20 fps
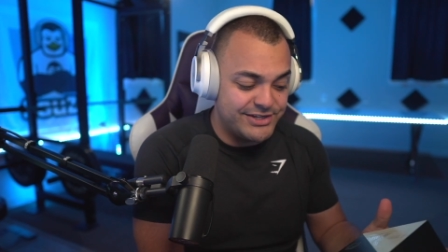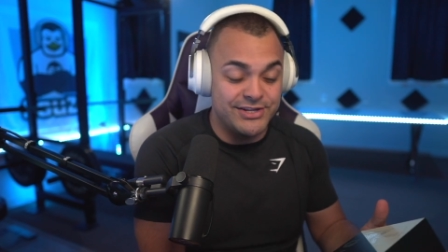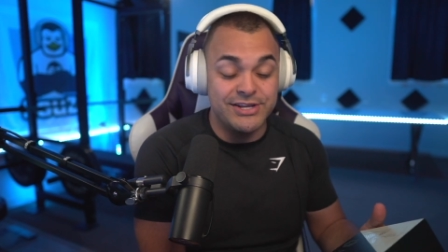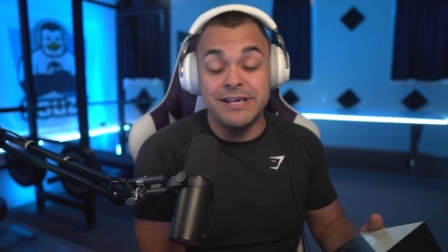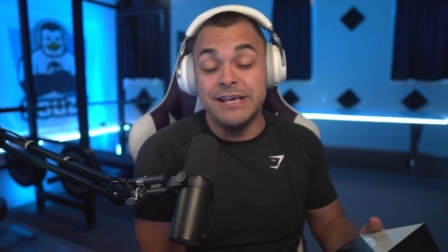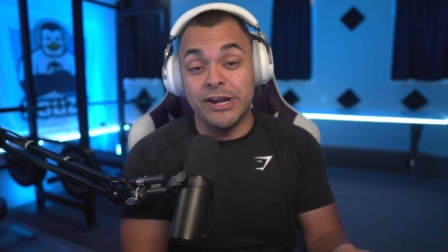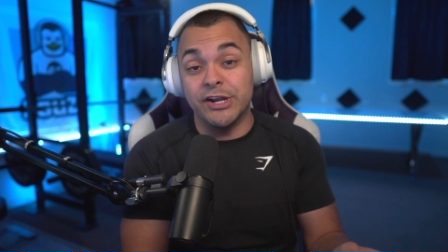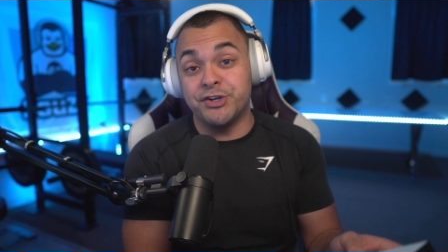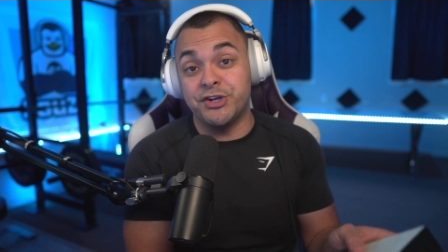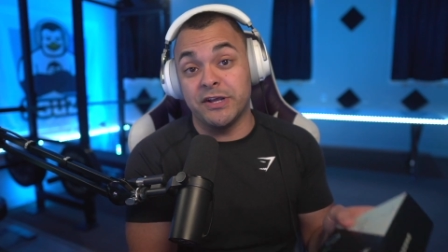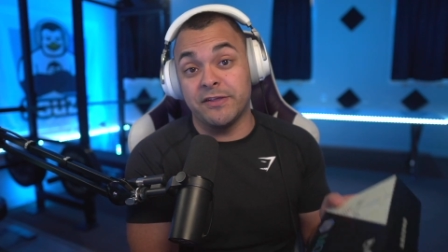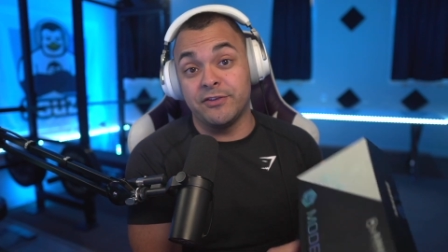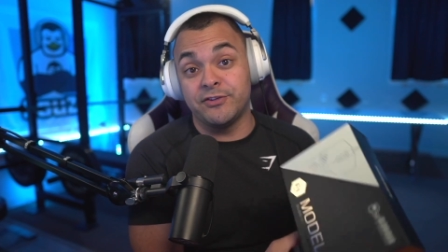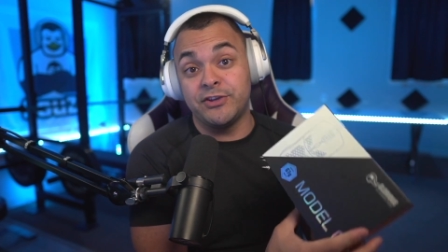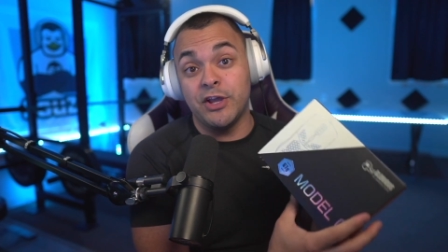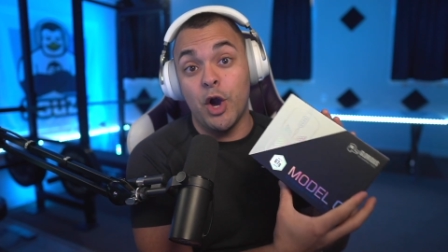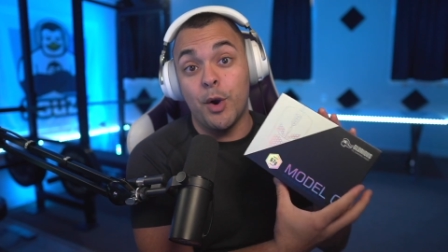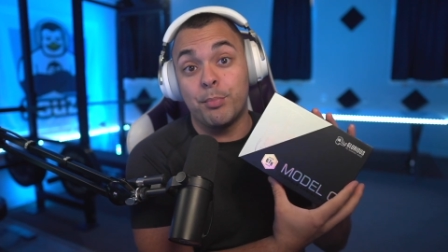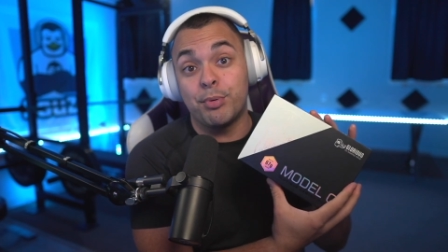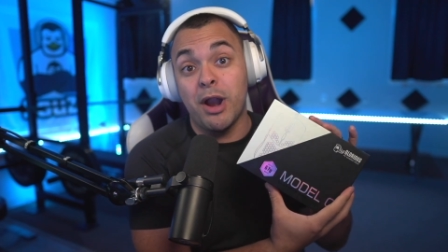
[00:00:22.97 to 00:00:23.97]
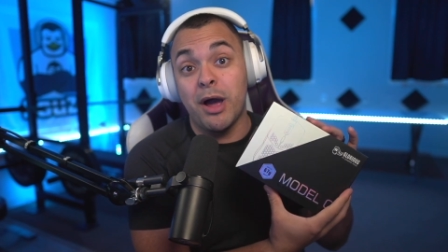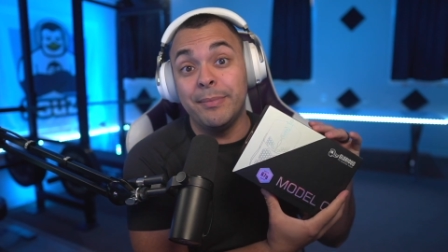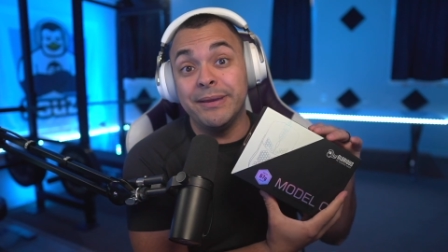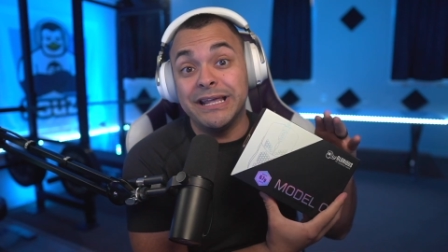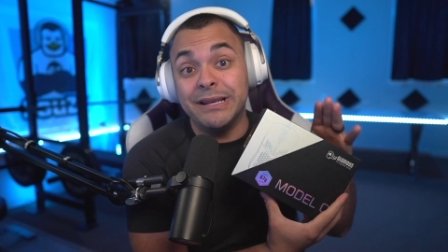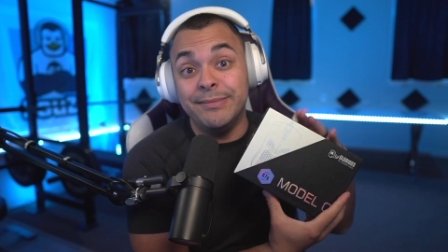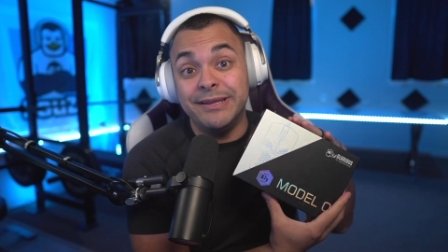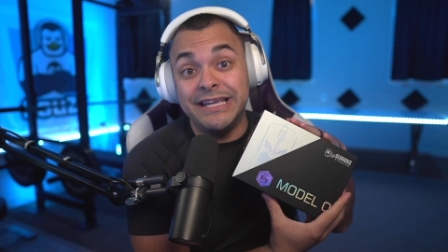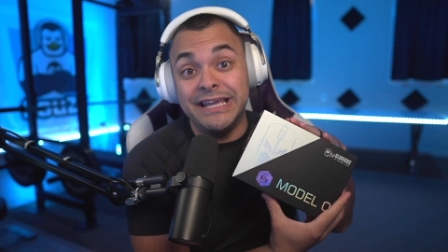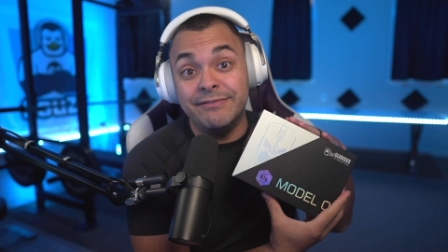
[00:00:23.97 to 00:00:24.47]
We're going to check this out. Probably
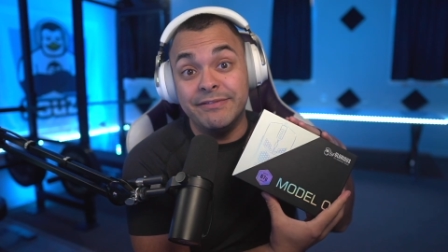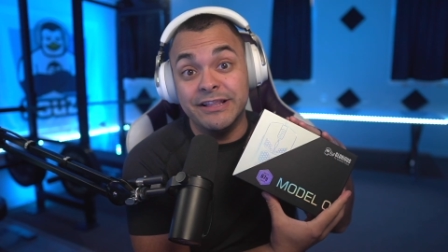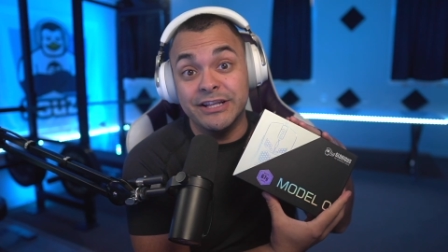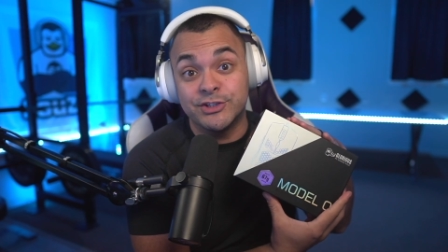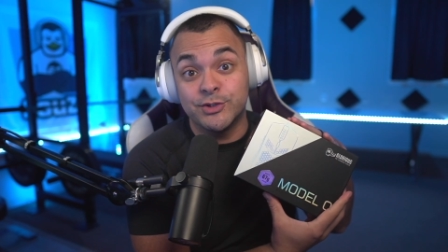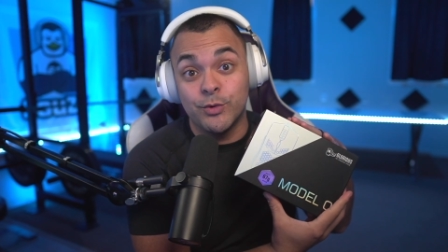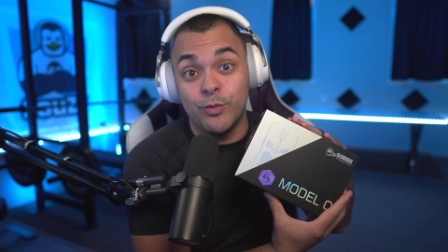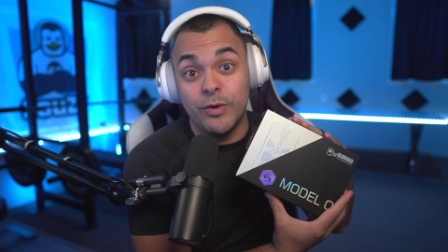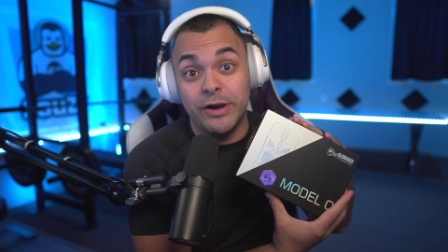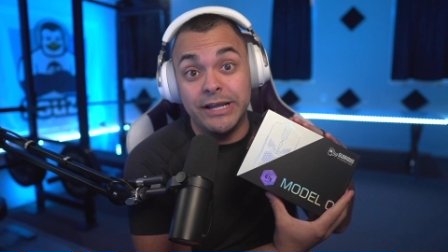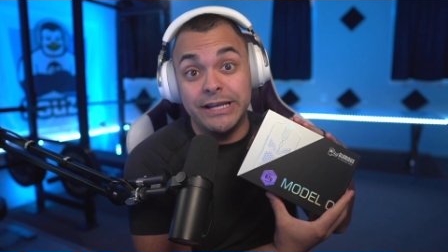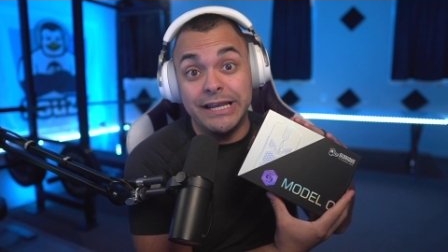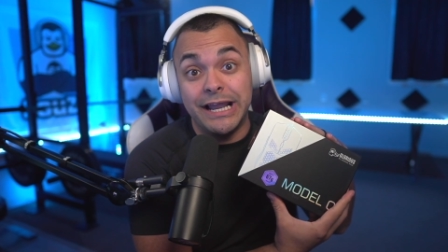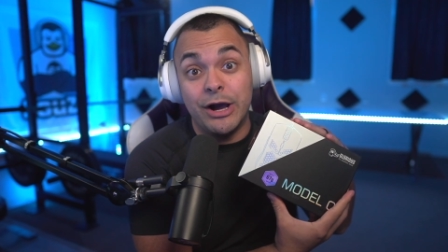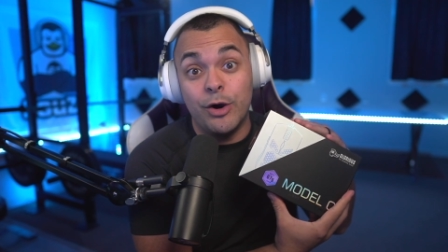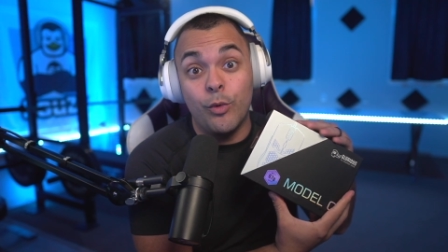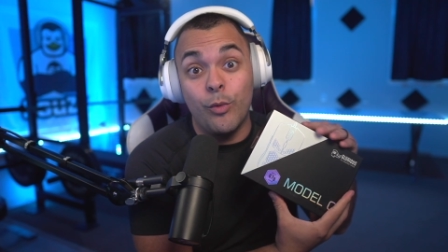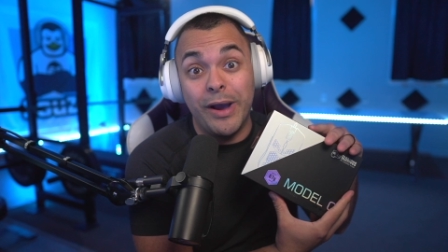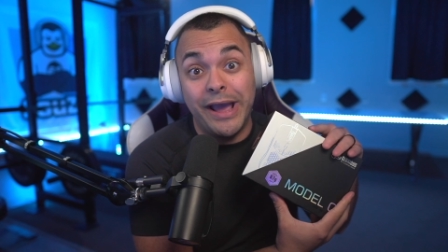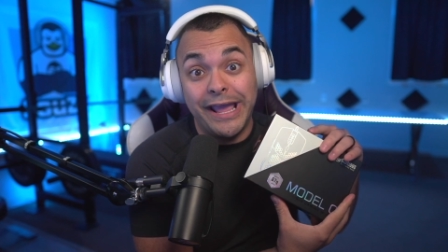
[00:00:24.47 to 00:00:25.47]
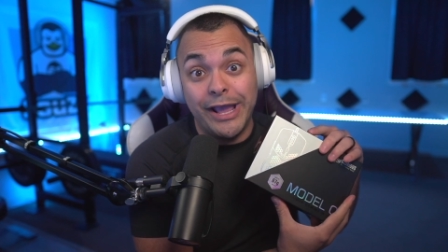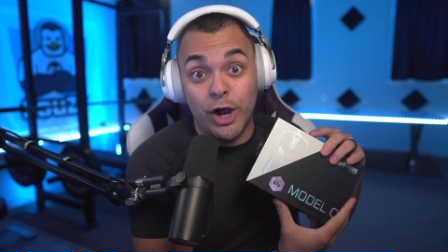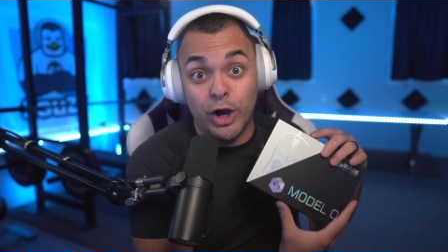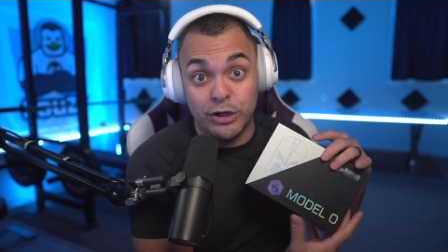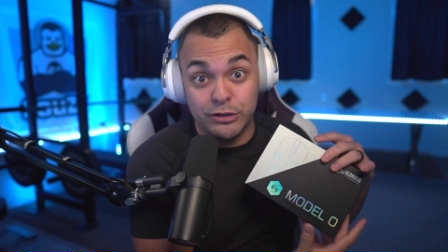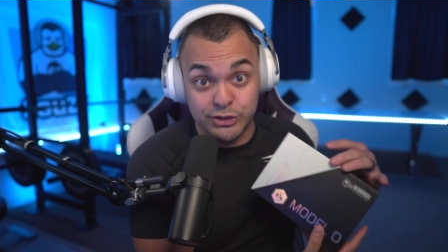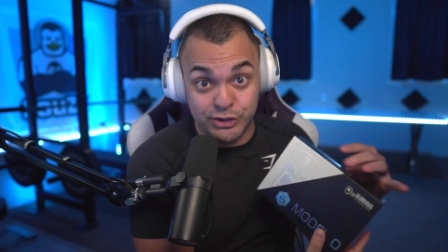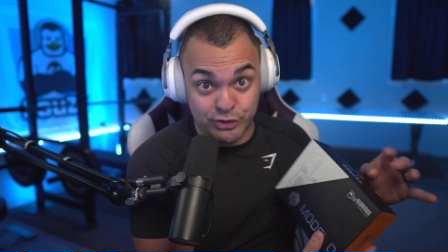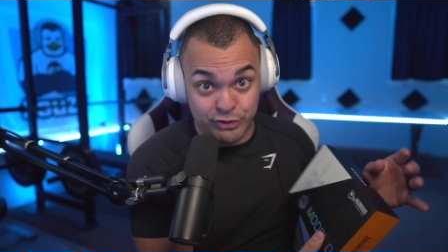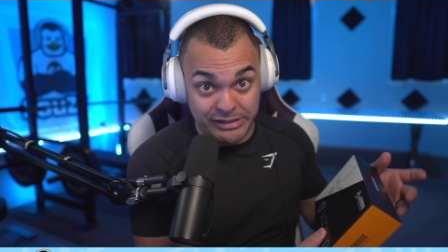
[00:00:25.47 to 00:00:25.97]
going to be giving this one away
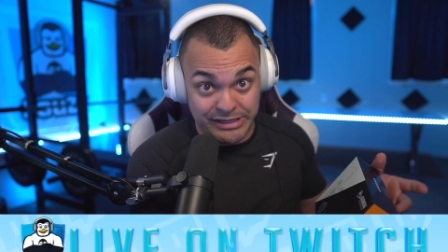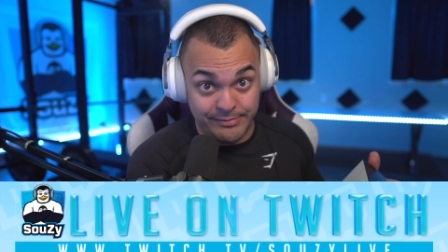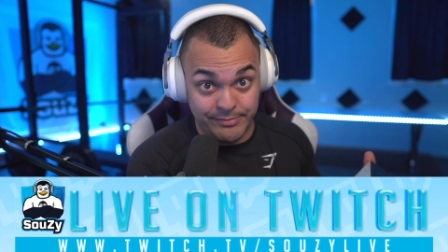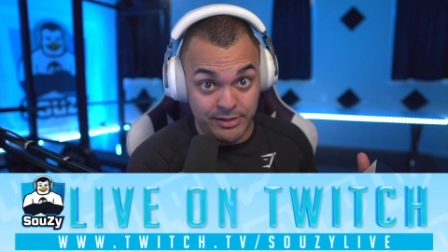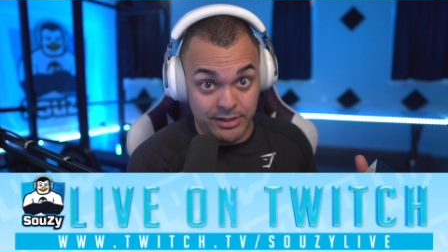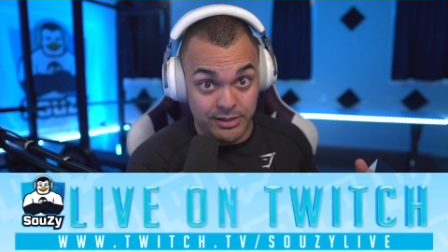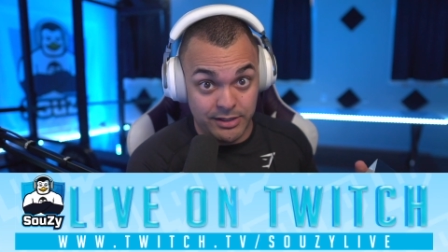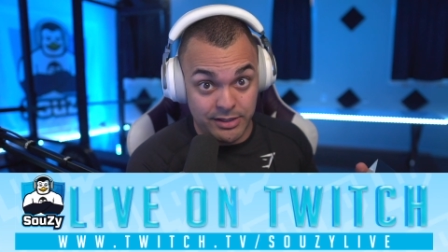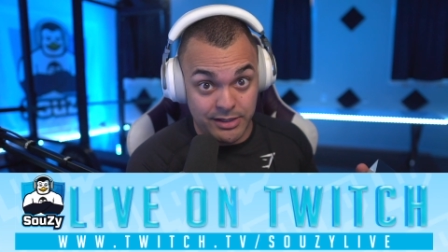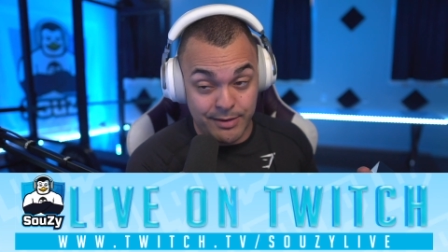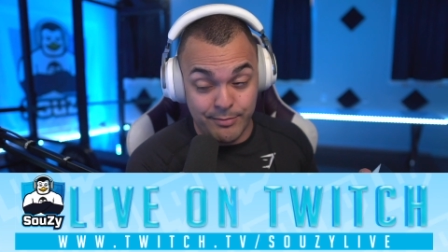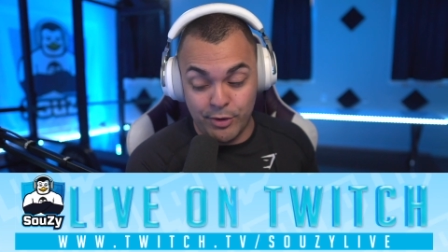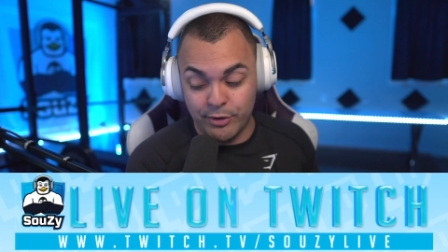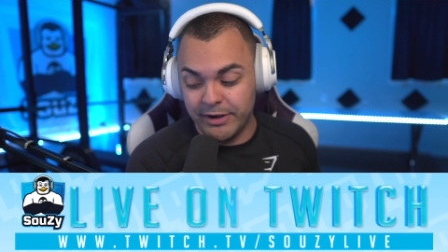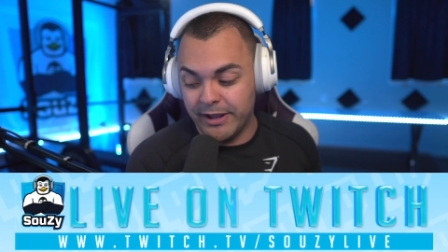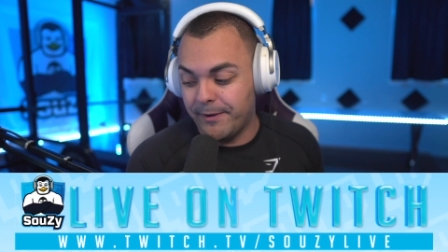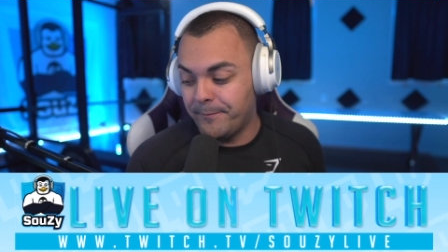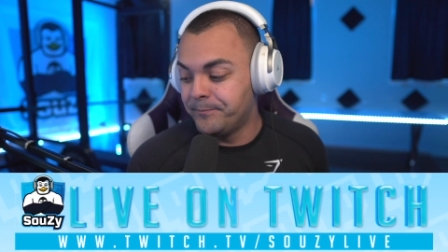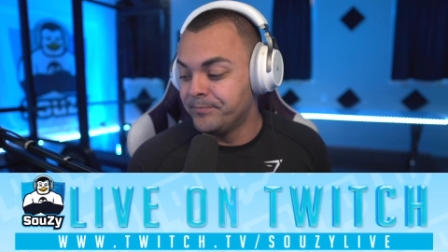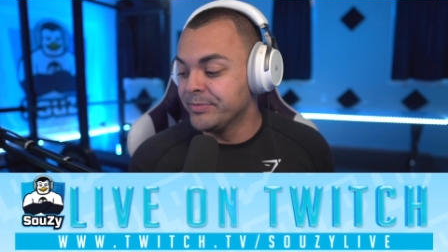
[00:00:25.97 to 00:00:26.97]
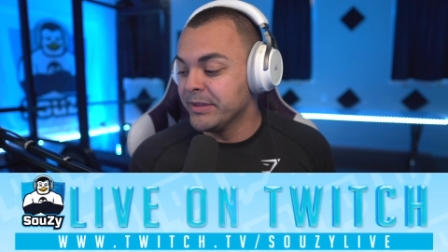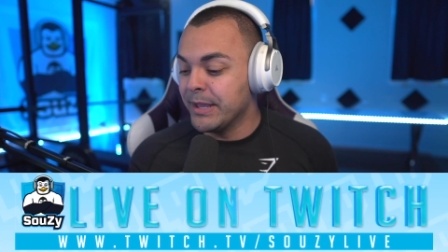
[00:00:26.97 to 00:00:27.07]
on stream. Come on up.